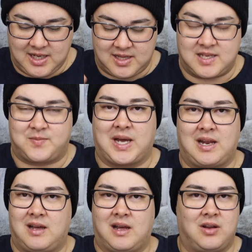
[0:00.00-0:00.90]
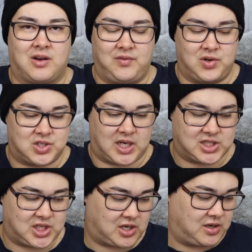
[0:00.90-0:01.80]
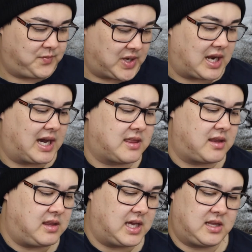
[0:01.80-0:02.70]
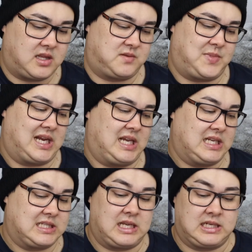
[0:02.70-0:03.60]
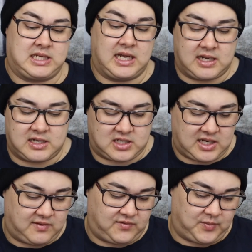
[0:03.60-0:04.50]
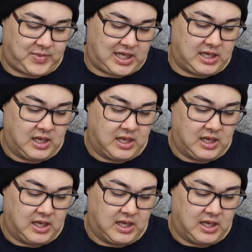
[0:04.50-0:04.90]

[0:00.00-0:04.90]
This palette, a lot of loose eyeshadow, but other than that, this palette is 10 out of 10 for me.